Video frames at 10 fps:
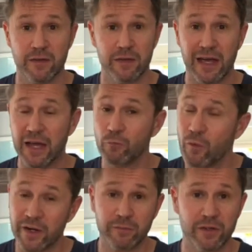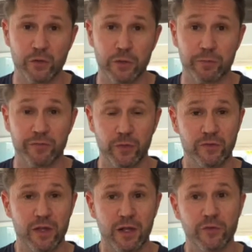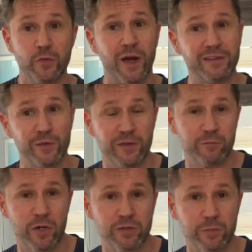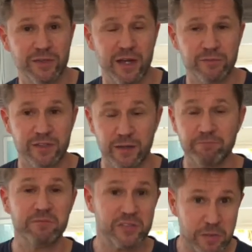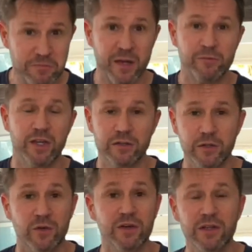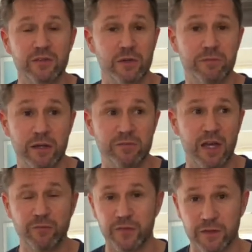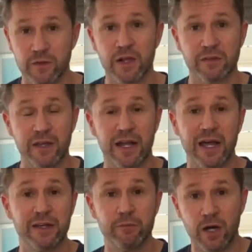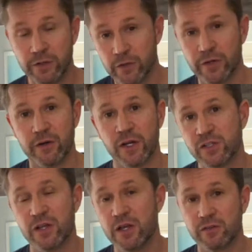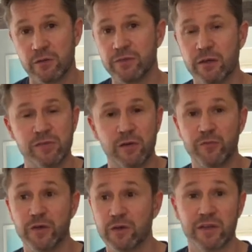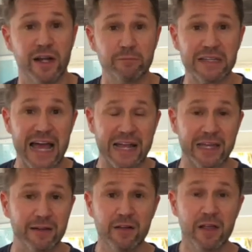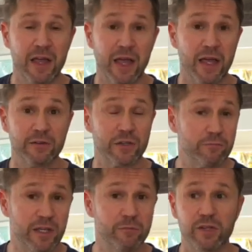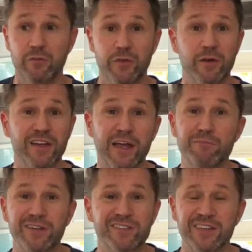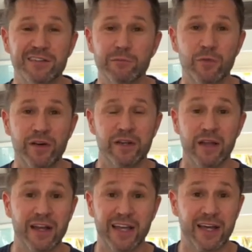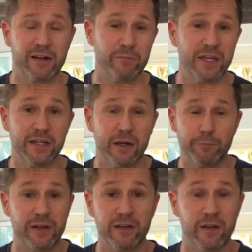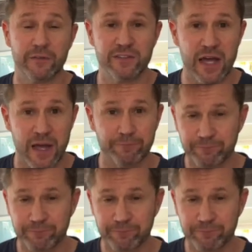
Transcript: I wanted my superfoods. Do I do them multiple times a day? Sometimes I do. Sometimes I feel that I am undernourished. Sometimes I feel that I'm lacking. And sometimes I feel like I missed it in the morning and I got to make it up at another time.